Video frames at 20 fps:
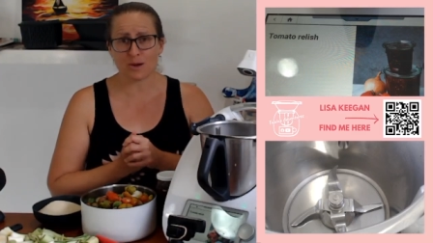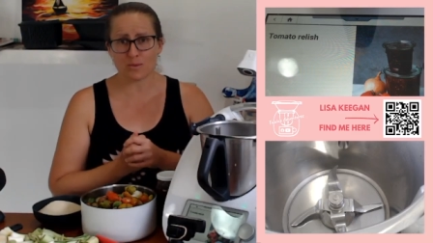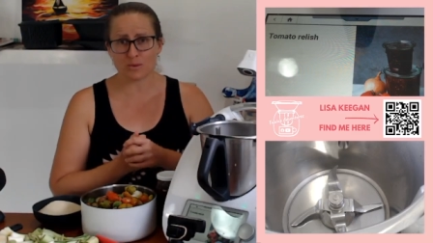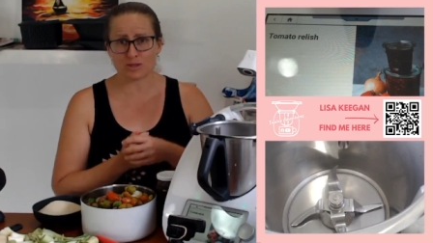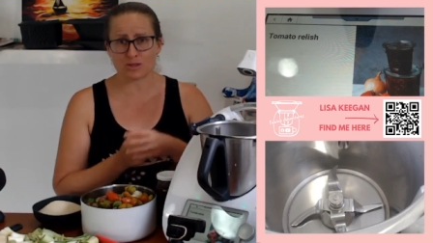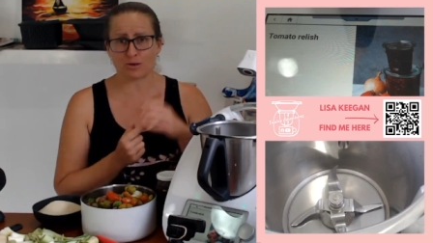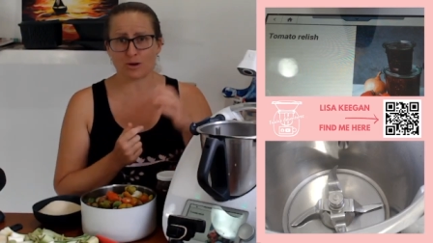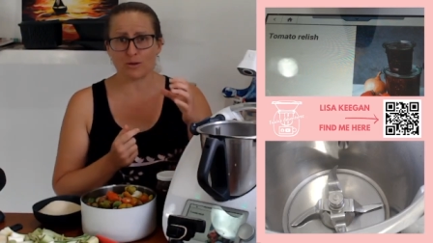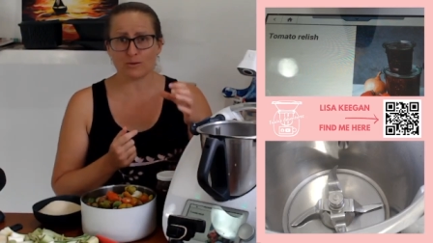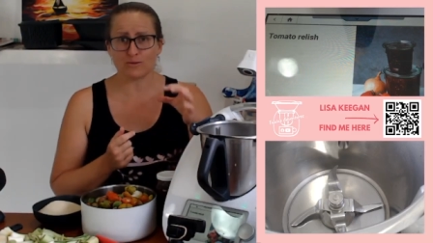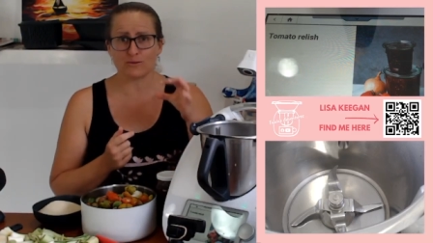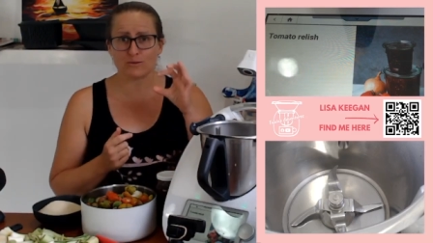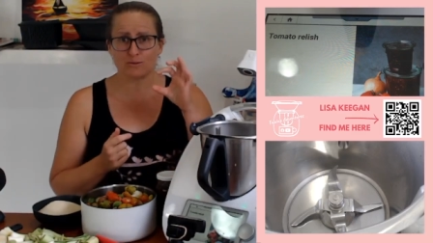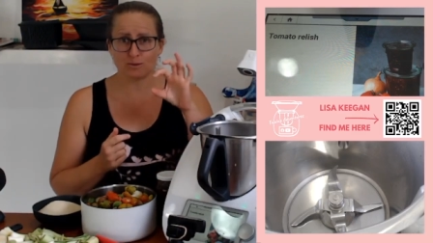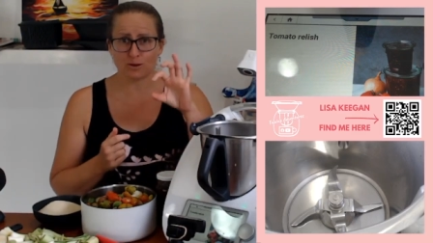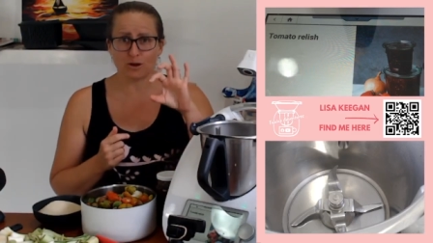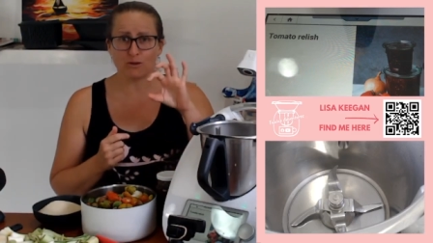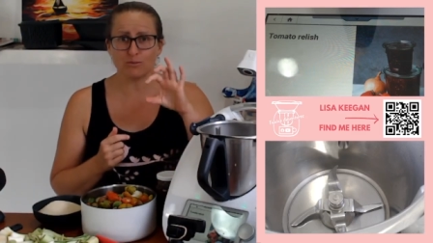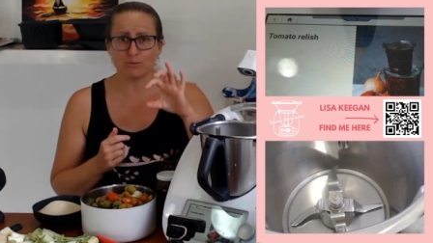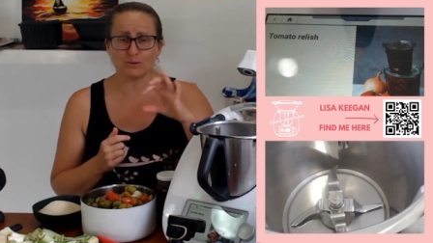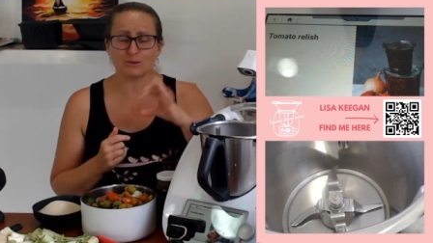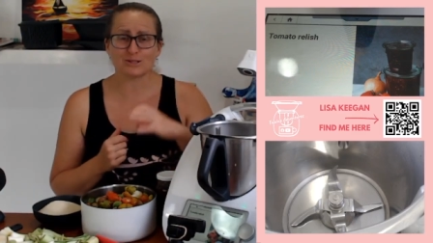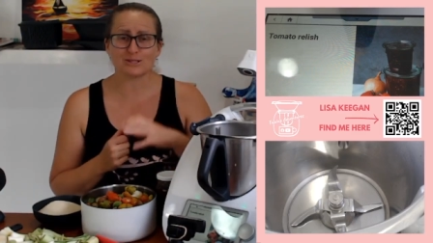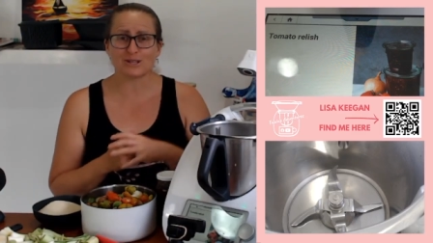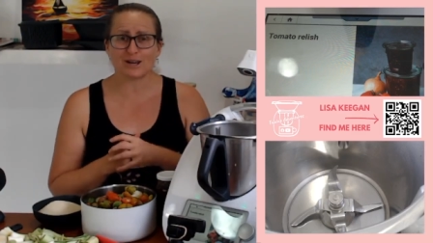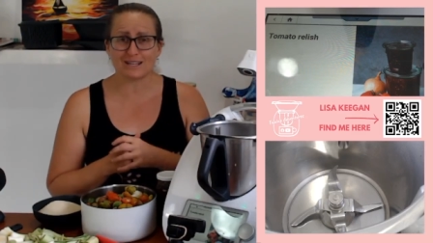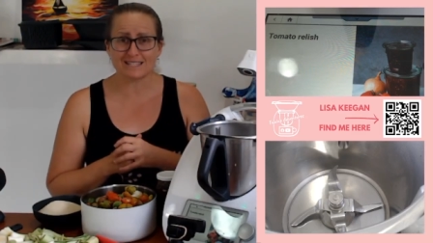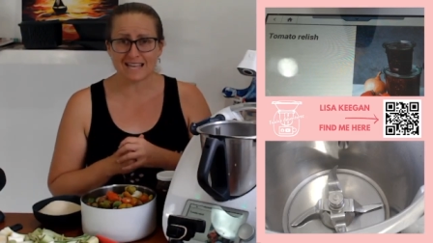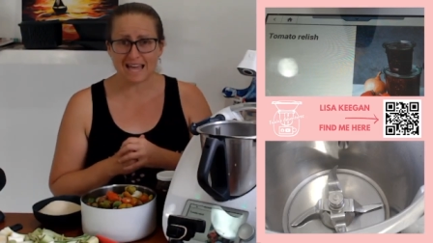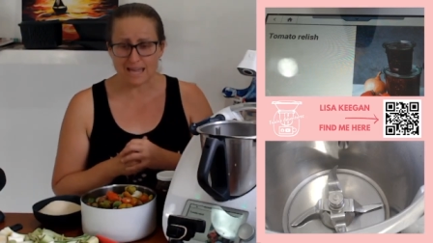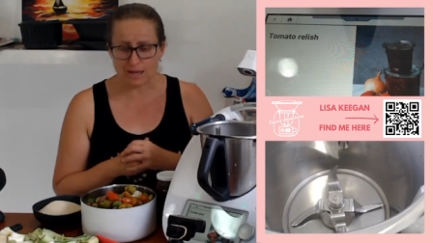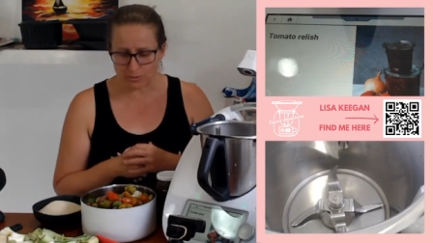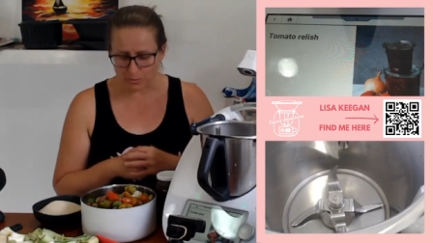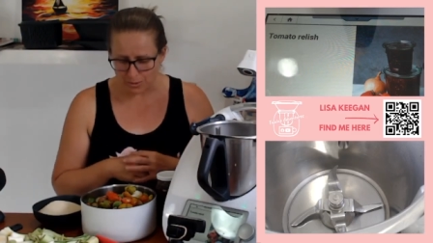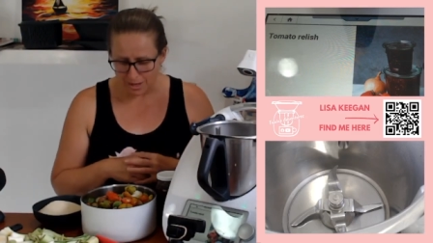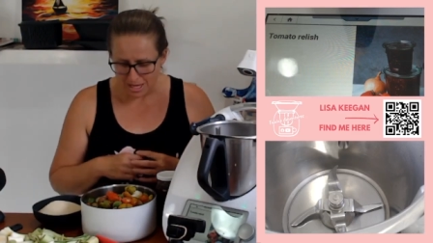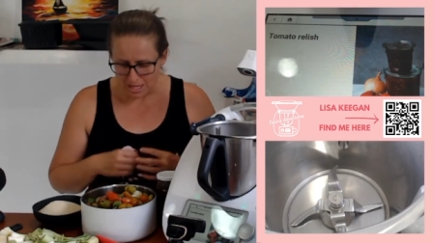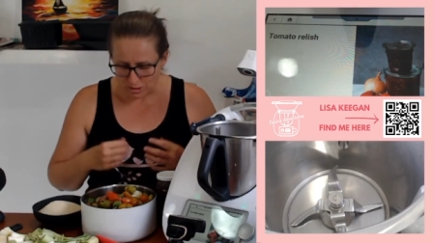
with golf ball size hail.